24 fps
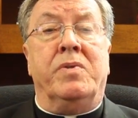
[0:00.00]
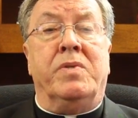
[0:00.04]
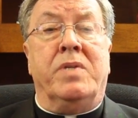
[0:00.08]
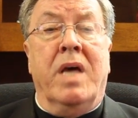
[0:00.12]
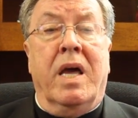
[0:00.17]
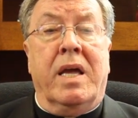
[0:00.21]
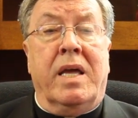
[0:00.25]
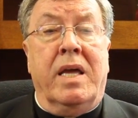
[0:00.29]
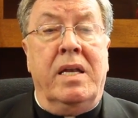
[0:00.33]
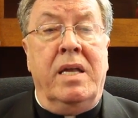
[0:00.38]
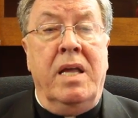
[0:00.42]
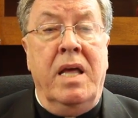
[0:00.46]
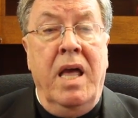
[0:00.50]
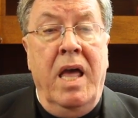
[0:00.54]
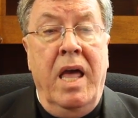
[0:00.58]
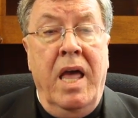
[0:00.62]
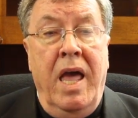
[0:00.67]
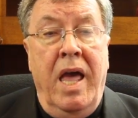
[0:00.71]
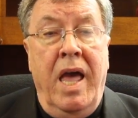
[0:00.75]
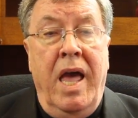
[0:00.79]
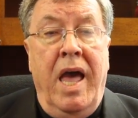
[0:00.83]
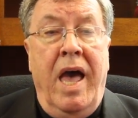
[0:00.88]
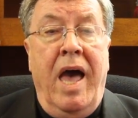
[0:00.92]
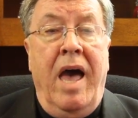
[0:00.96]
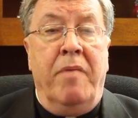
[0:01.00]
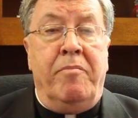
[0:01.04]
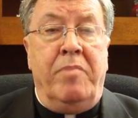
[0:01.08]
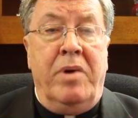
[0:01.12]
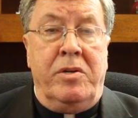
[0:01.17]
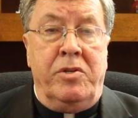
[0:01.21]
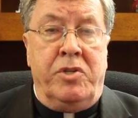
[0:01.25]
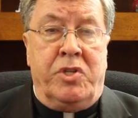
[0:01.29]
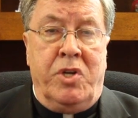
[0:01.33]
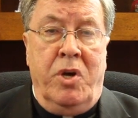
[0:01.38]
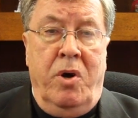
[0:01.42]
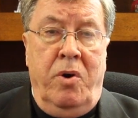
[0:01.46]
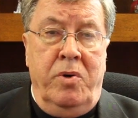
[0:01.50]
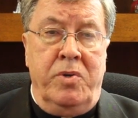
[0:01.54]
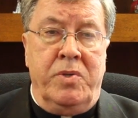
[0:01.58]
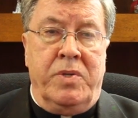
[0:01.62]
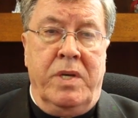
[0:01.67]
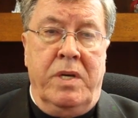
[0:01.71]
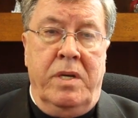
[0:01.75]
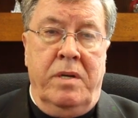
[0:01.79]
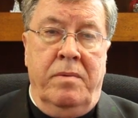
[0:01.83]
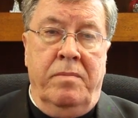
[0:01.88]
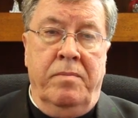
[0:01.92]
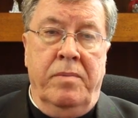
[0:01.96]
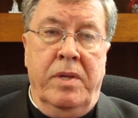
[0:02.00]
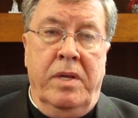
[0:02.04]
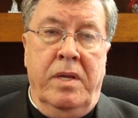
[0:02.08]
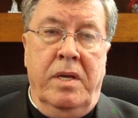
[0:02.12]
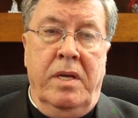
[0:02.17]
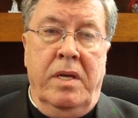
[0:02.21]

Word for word: II have been chosen